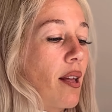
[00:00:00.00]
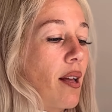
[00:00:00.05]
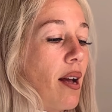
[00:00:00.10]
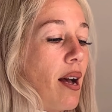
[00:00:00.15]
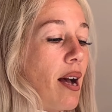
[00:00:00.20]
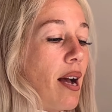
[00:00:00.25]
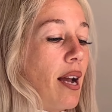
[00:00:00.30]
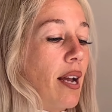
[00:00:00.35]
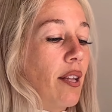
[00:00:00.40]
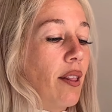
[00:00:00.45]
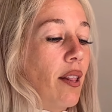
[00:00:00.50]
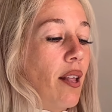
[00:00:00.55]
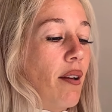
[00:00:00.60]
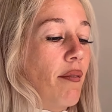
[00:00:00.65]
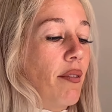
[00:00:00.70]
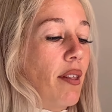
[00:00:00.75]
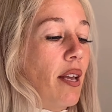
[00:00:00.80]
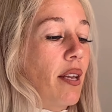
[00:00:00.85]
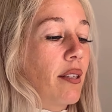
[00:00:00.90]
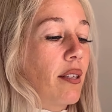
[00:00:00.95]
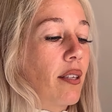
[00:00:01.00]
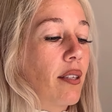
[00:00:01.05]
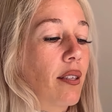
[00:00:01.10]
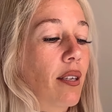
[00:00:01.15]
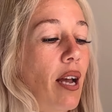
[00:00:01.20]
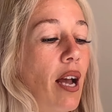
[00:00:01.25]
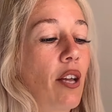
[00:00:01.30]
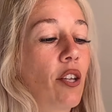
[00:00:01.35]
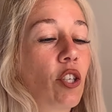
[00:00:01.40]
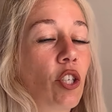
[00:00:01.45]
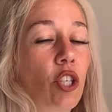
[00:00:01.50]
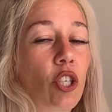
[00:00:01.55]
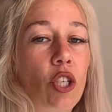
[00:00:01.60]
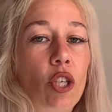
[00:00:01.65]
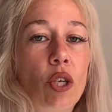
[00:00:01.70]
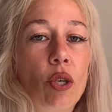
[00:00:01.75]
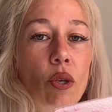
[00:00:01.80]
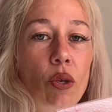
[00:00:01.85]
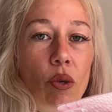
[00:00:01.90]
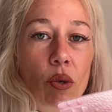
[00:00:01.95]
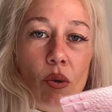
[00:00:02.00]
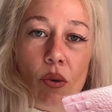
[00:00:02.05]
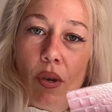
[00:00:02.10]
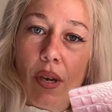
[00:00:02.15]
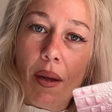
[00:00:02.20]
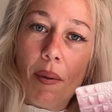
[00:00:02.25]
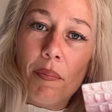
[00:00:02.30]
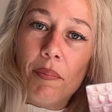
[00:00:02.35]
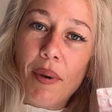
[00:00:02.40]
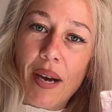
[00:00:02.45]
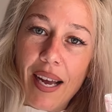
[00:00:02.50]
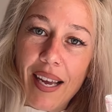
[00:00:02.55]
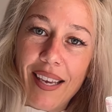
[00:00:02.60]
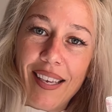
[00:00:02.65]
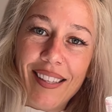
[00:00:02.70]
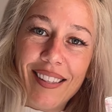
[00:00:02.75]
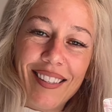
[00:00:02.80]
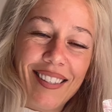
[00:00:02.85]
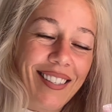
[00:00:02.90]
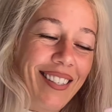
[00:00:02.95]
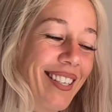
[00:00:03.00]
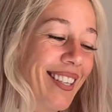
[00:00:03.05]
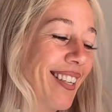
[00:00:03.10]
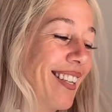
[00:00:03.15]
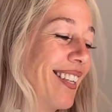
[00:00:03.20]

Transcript: I love this. It's got 2 buttons.